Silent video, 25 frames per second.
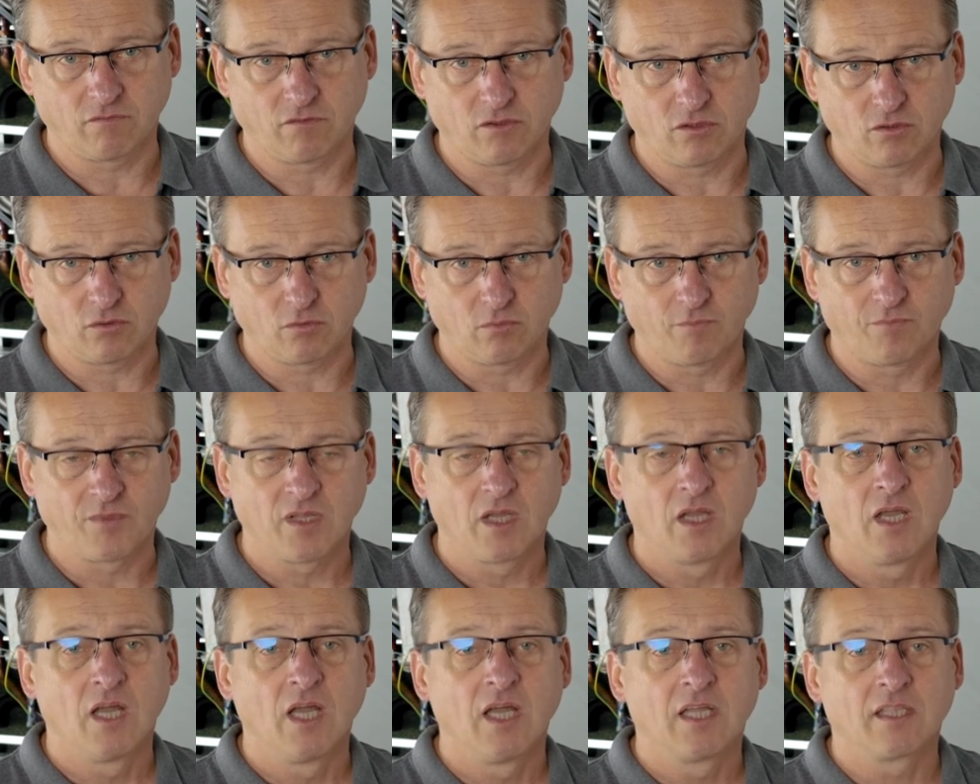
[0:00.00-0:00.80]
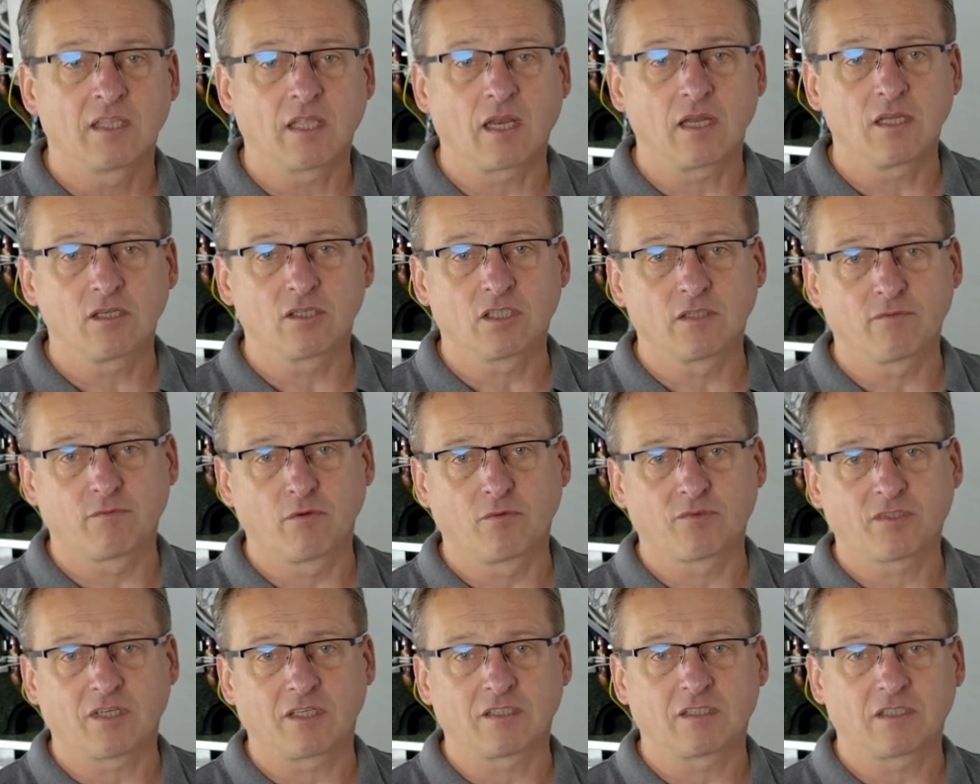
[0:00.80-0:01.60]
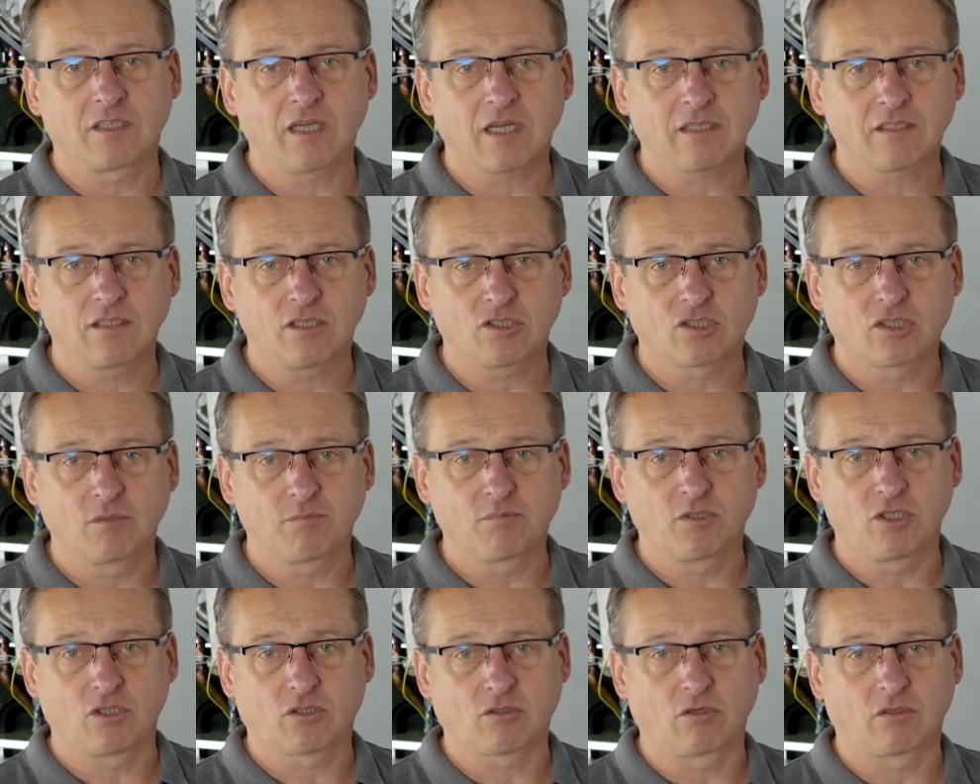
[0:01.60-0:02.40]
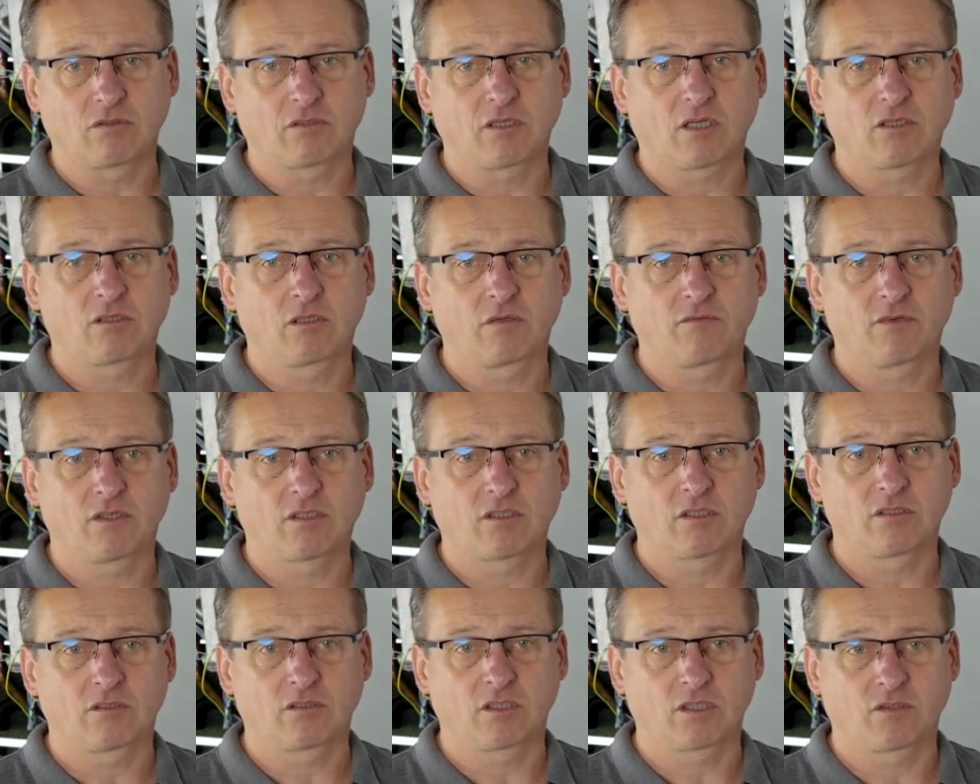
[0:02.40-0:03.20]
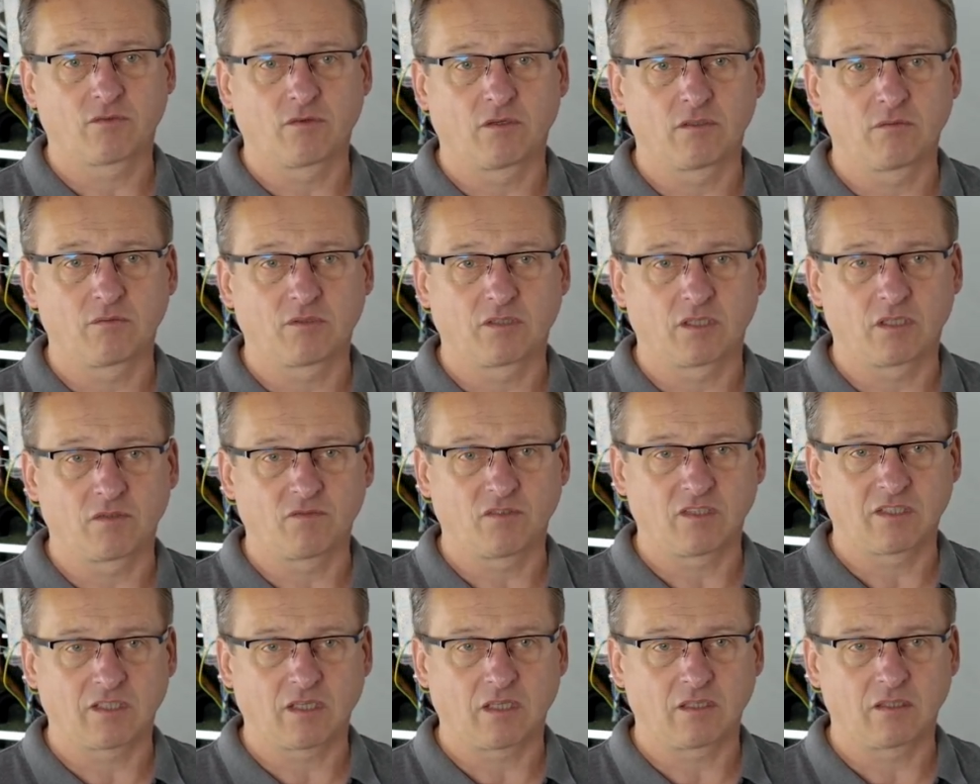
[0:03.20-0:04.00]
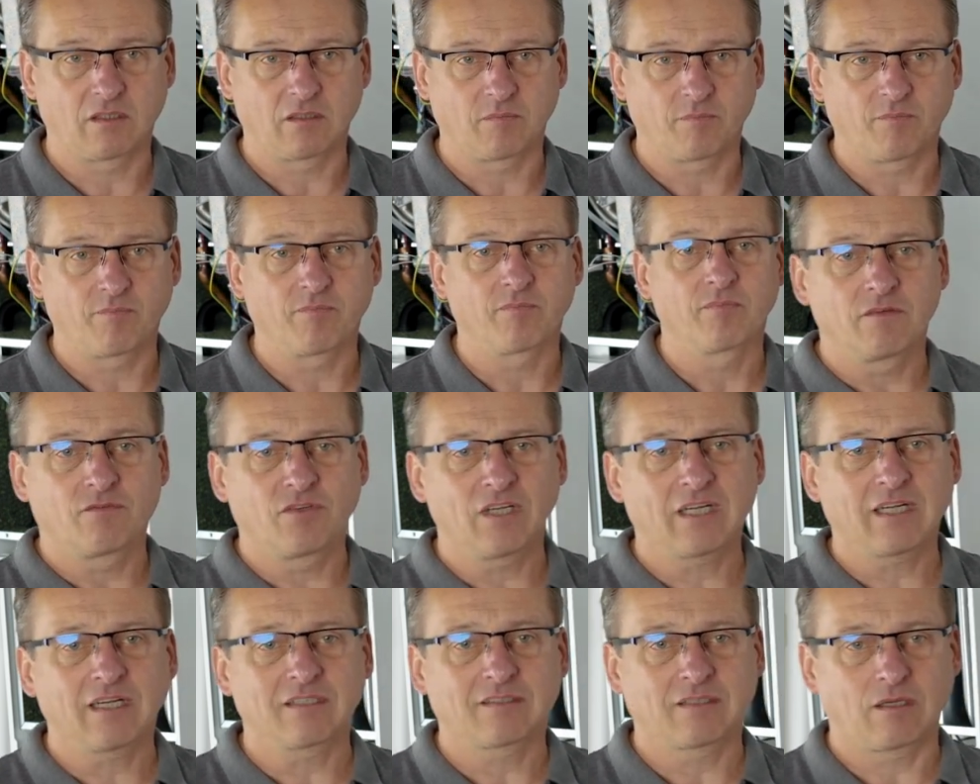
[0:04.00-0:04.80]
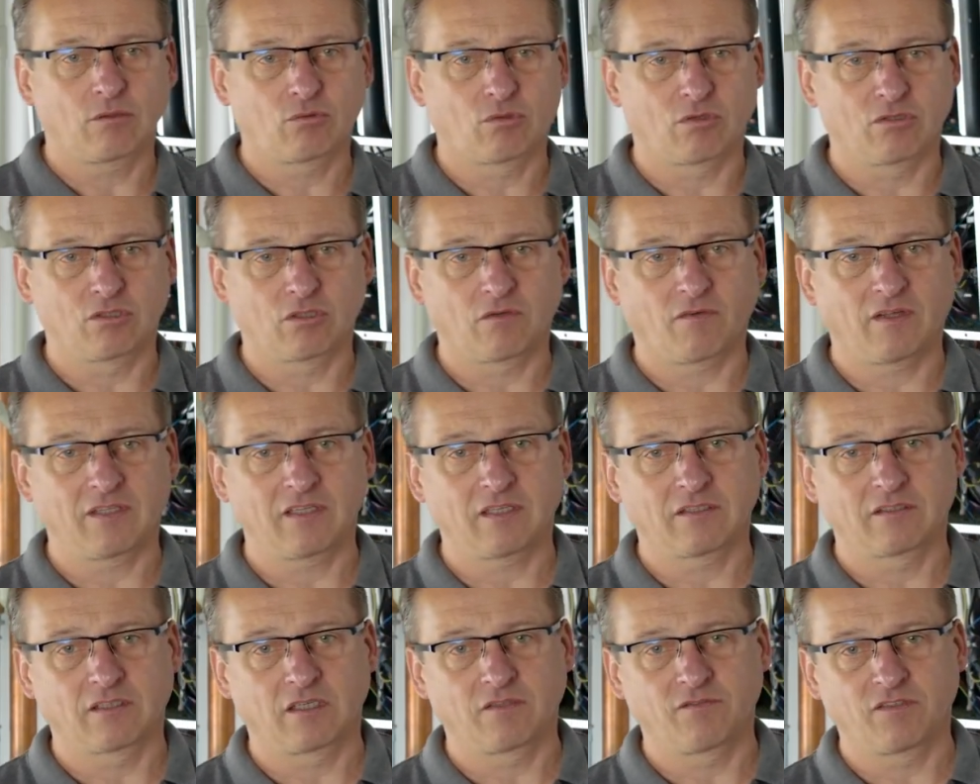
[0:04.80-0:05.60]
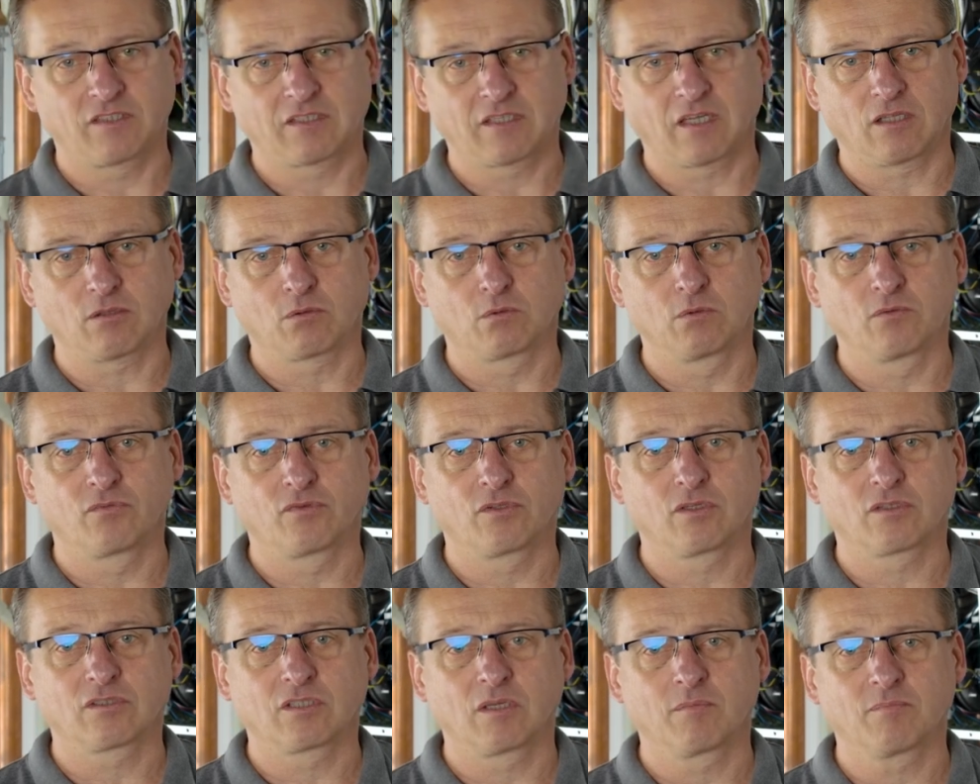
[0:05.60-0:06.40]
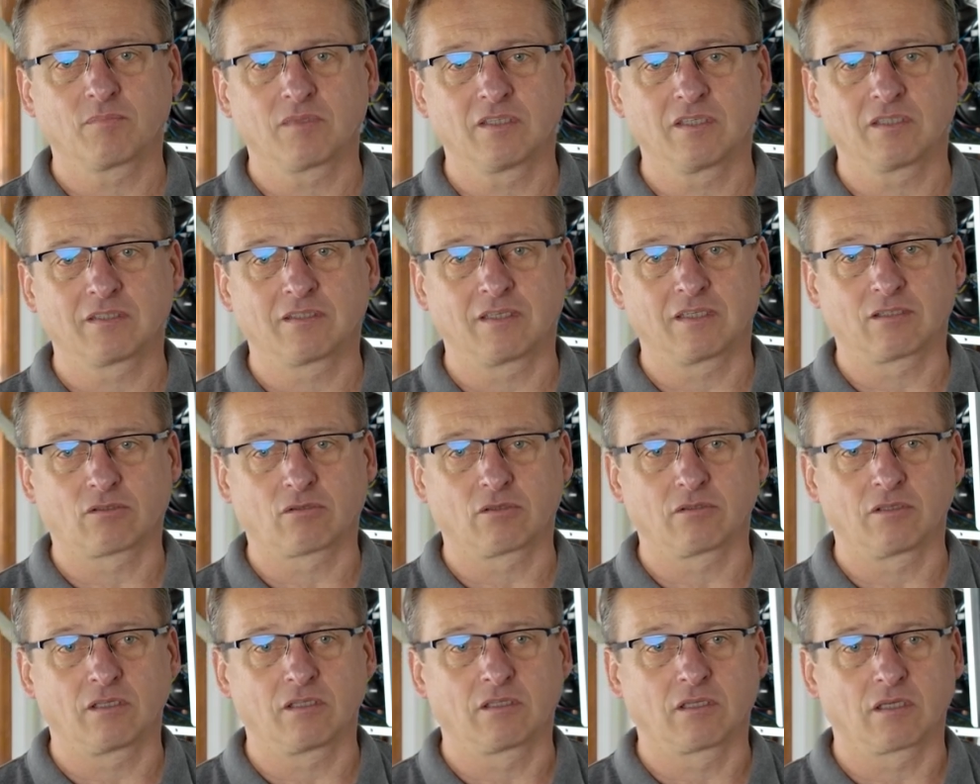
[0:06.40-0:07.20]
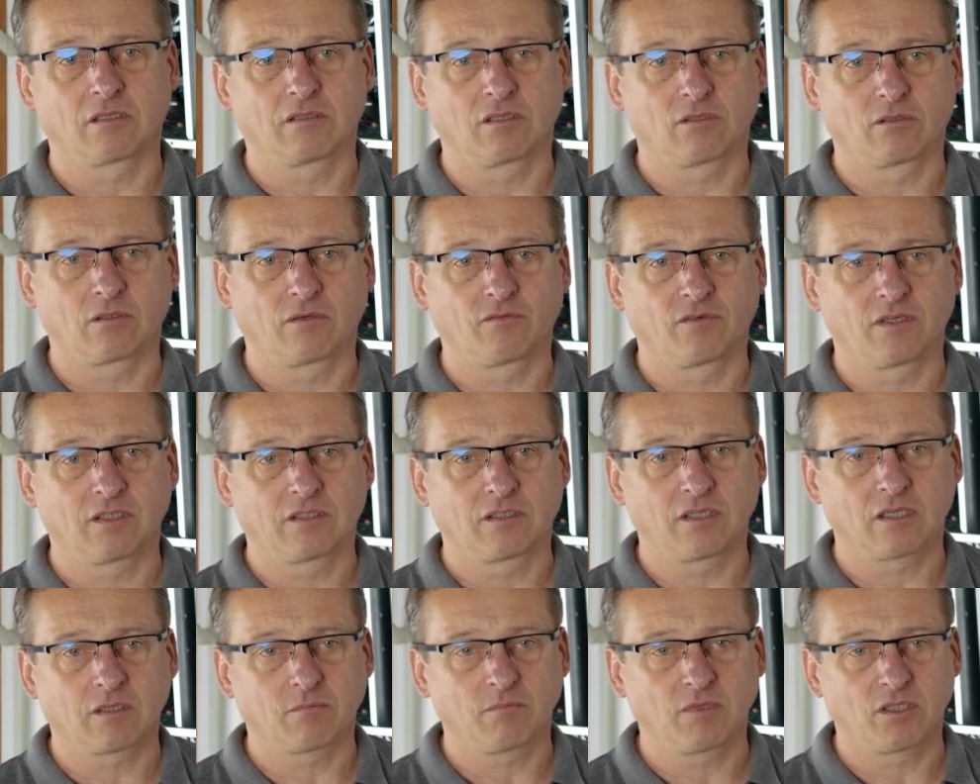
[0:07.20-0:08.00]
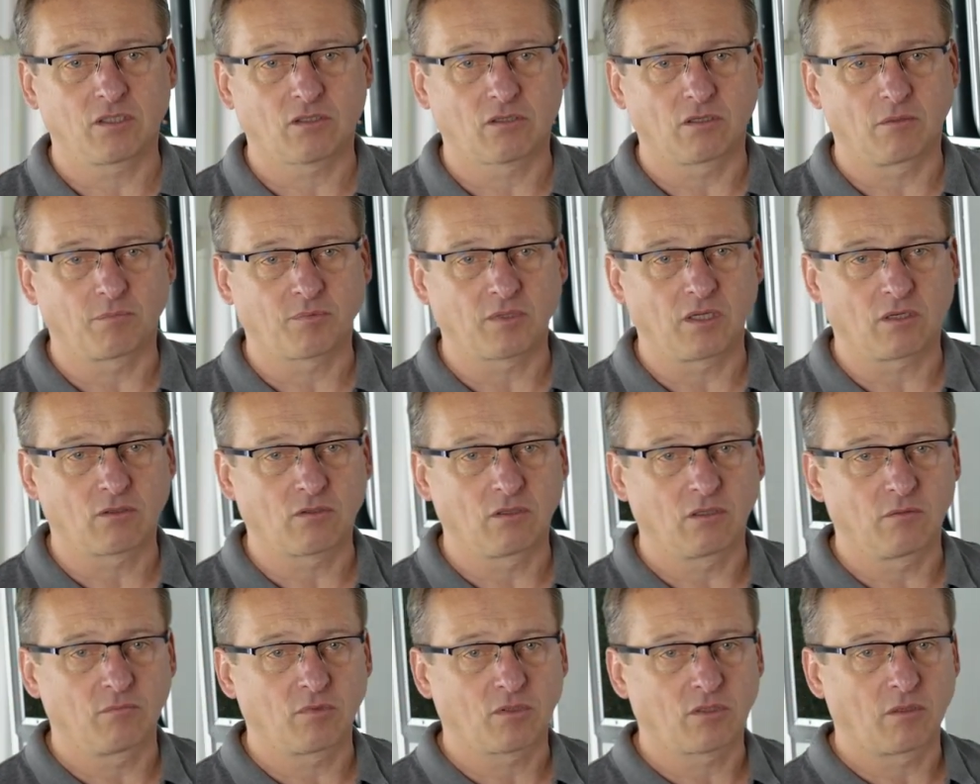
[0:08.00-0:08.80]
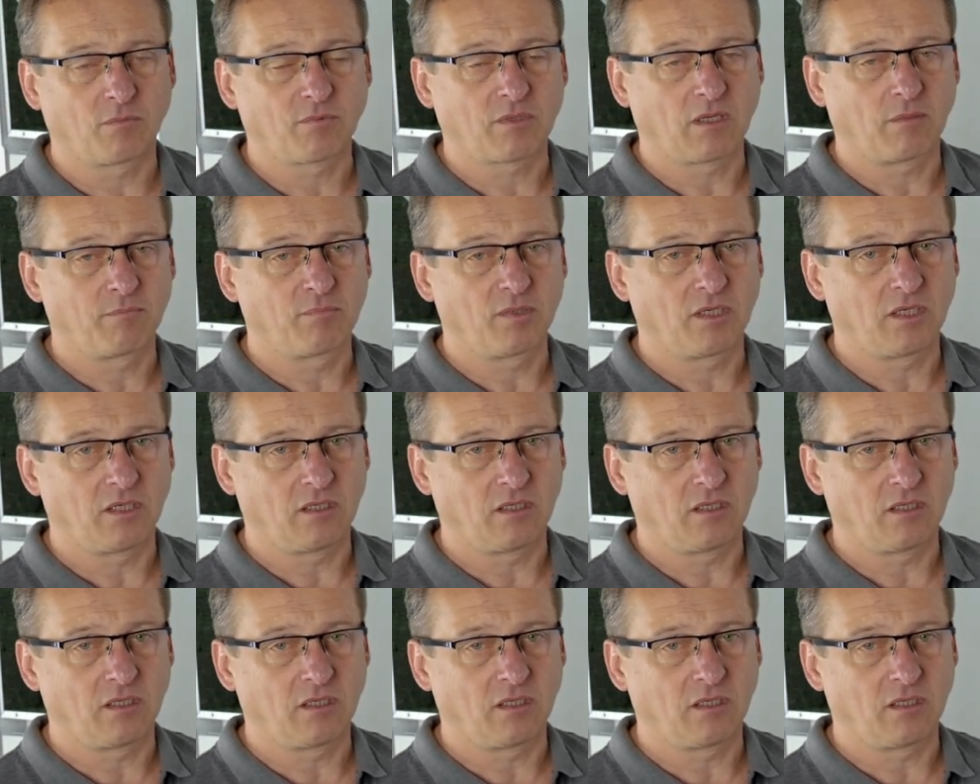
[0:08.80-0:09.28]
service. You should then contact your service technician as soon as possible. A list of authorized technicians is available on the website termit dot com dot p